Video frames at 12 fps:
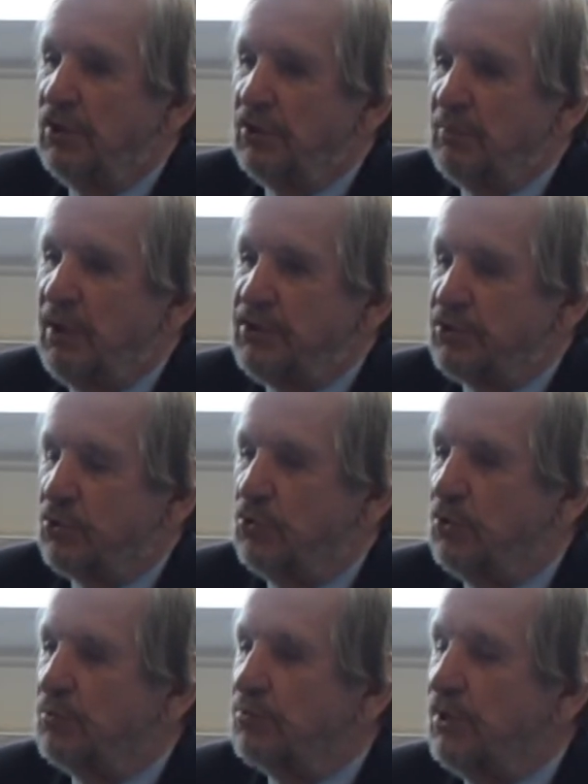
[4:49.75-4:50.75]
the major
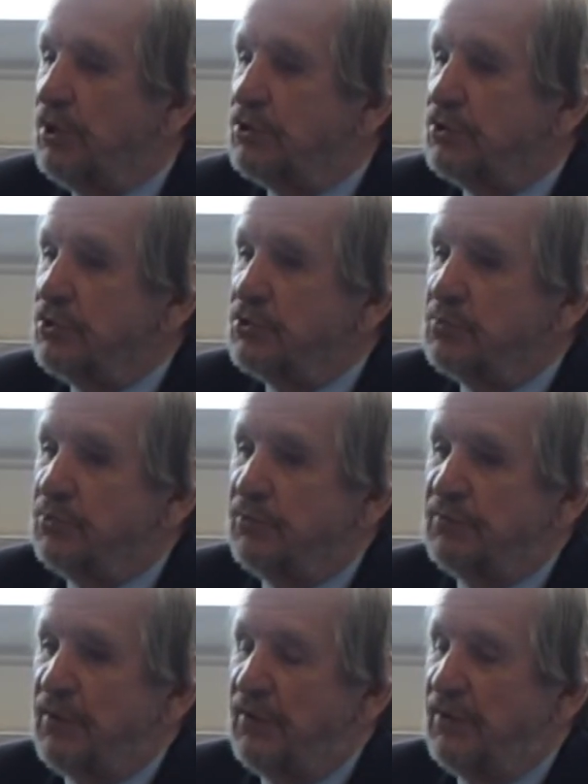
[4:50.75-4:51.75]
corporations would
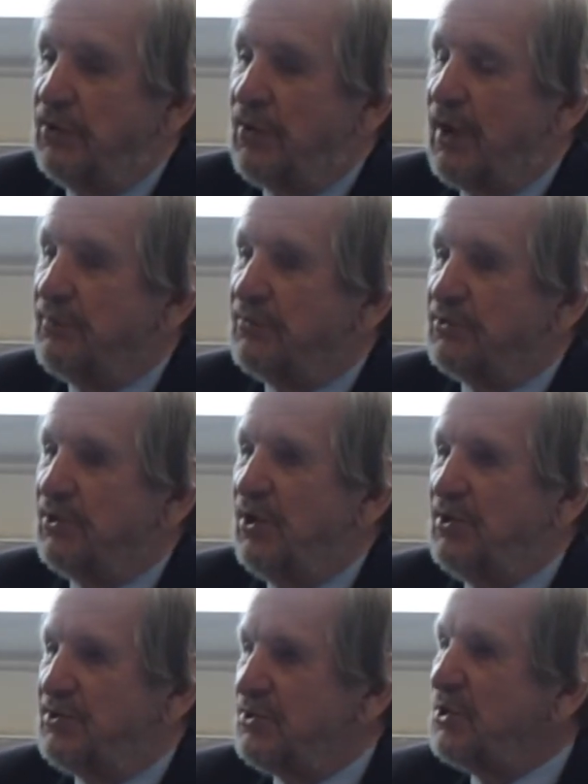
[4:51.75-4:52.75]
have done their
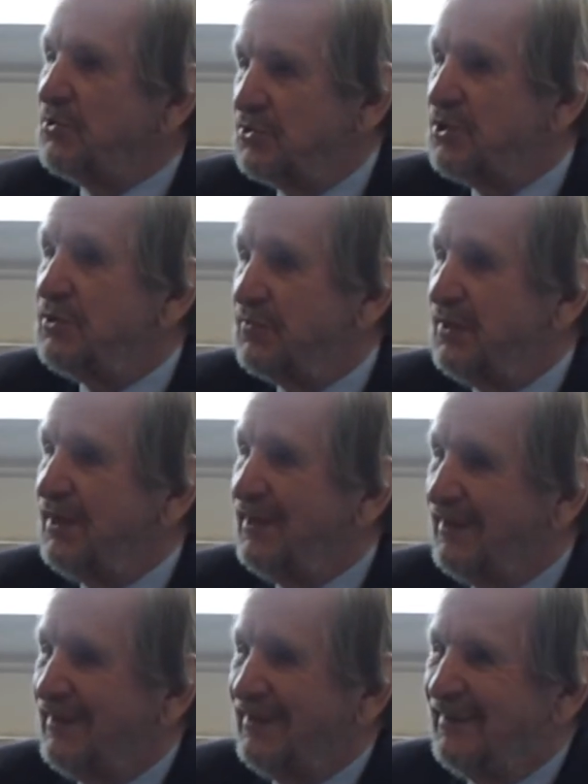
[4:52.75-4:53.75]
advertising on TV,
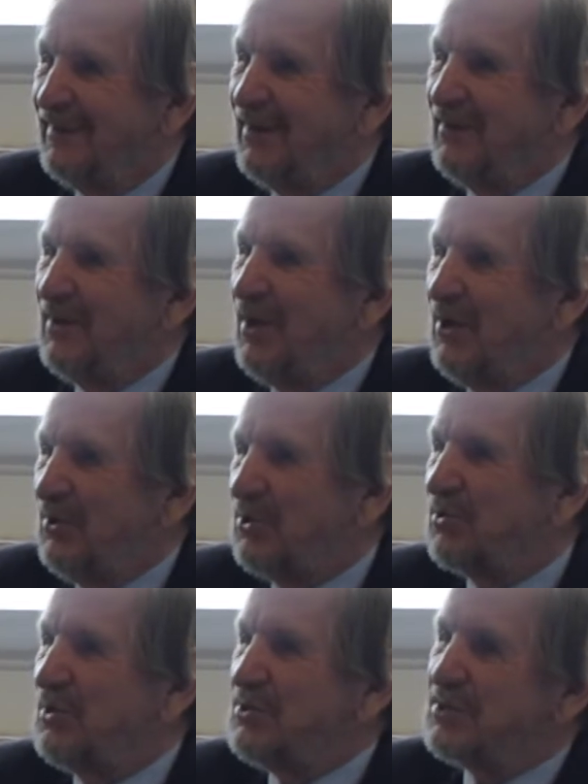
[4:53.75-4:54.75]
and now
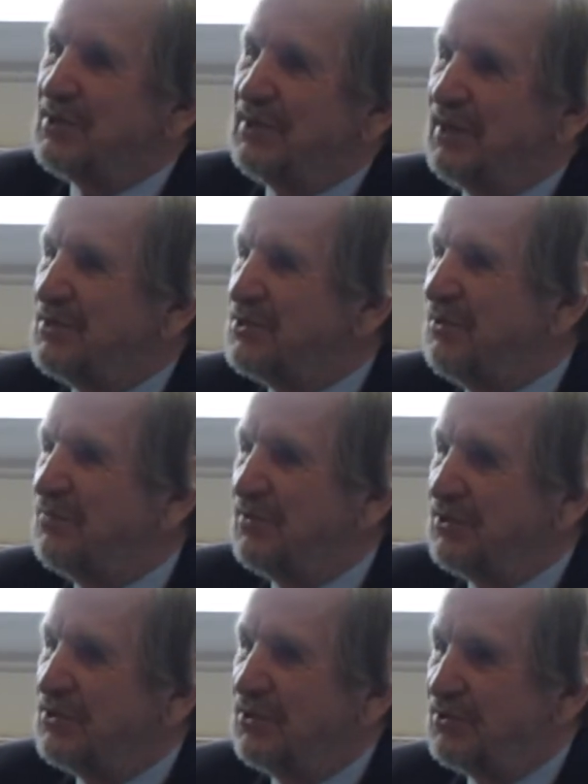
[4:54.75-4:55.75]
increasingly they're
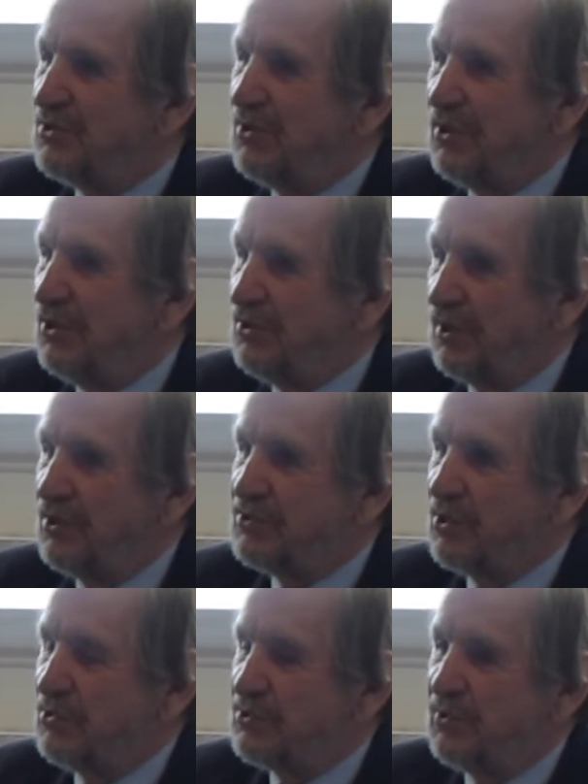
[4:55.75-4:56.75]
shifting to the internet.
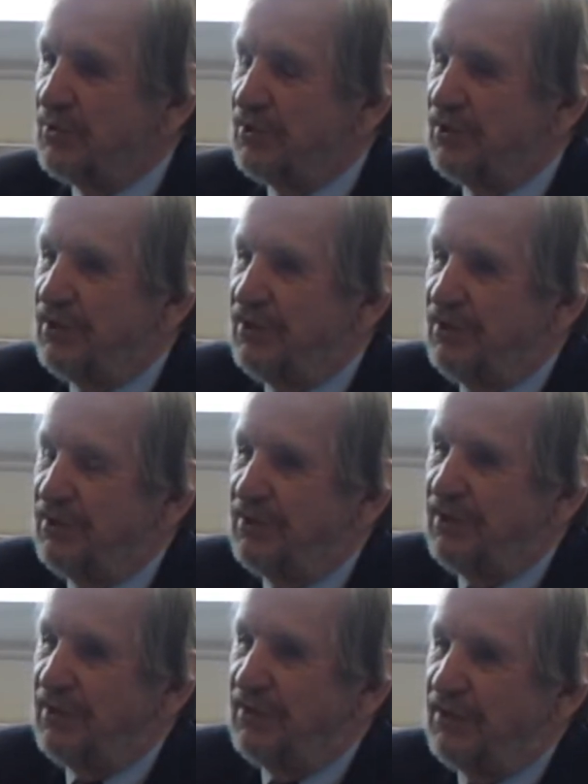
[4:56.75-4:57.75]
So
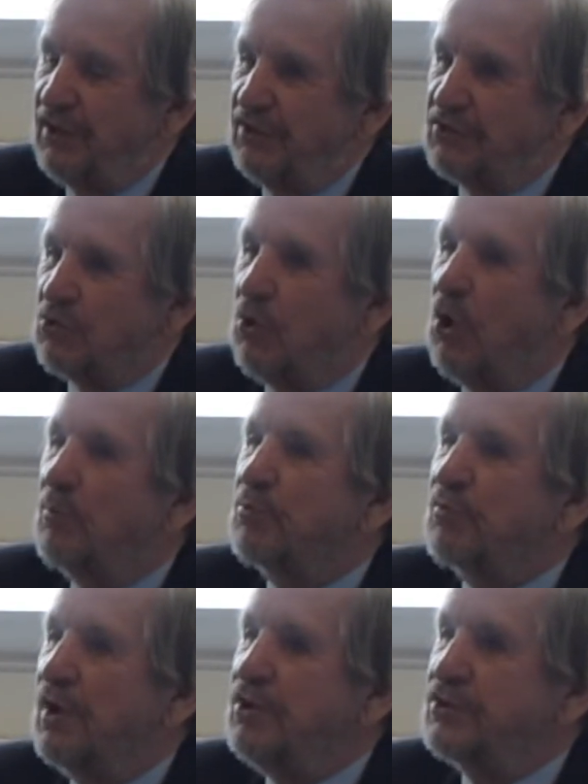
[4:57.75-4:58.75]
the
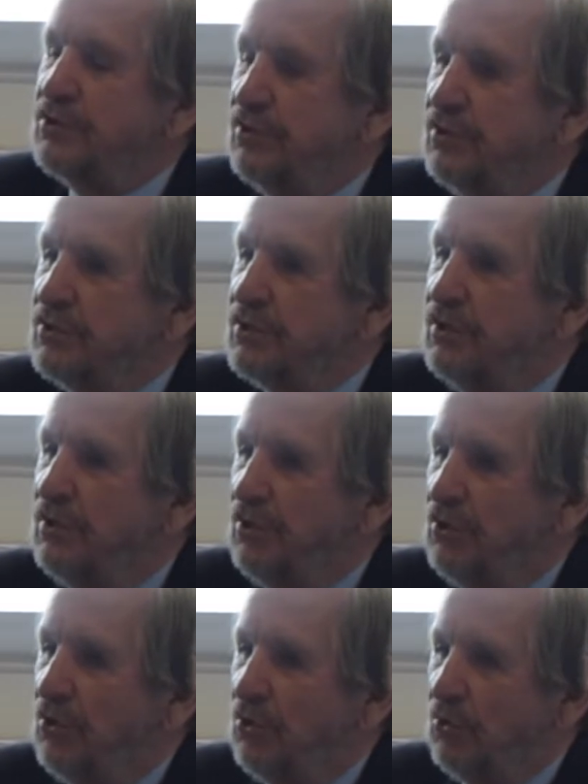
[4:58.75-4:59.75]
operation
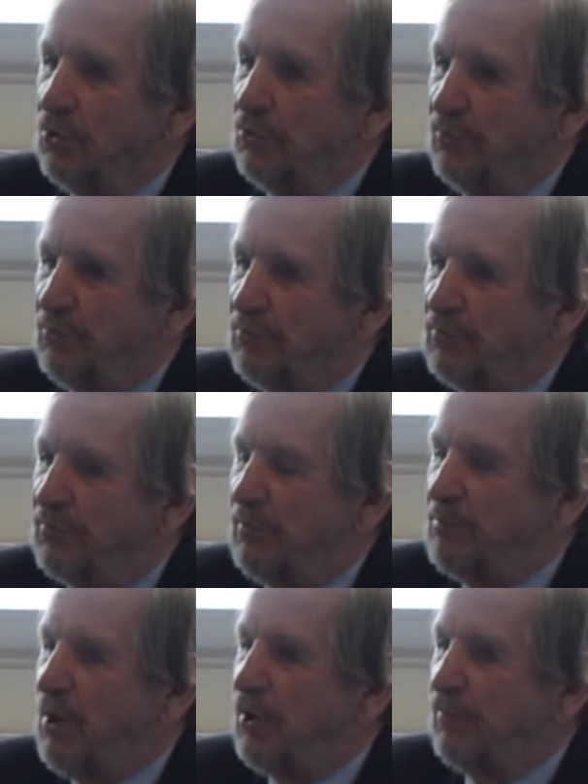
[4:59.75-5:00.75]
all
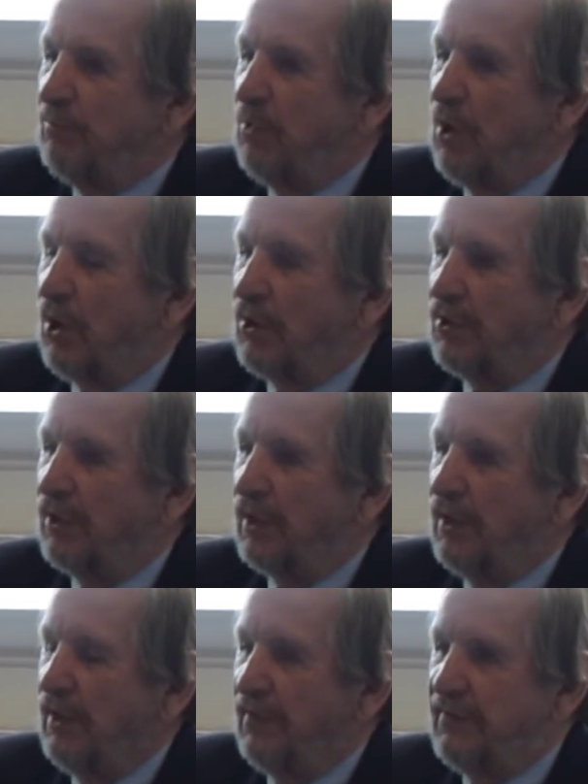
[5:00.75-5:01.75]
part of marketing,
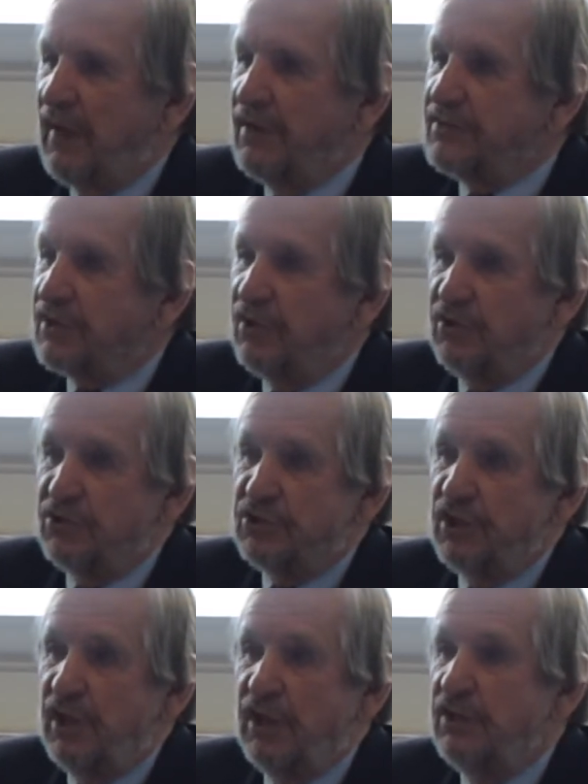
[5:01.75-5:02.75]
that's going to
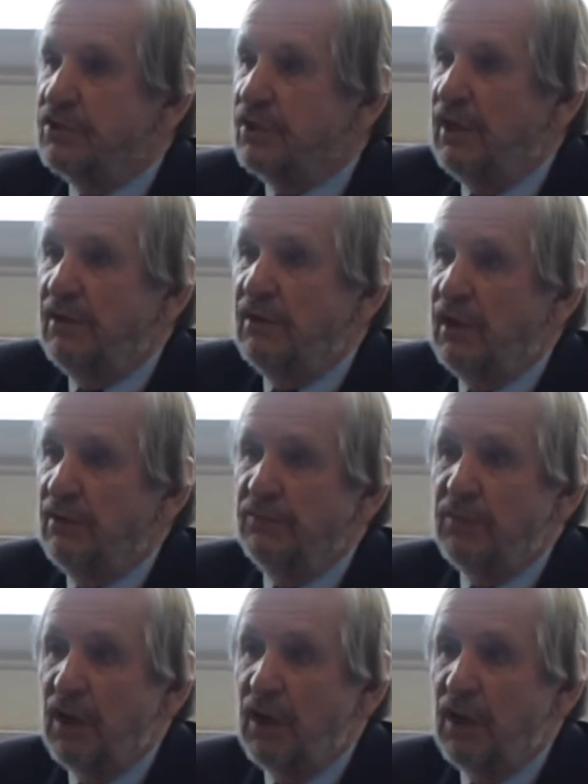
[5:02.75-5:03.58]
change and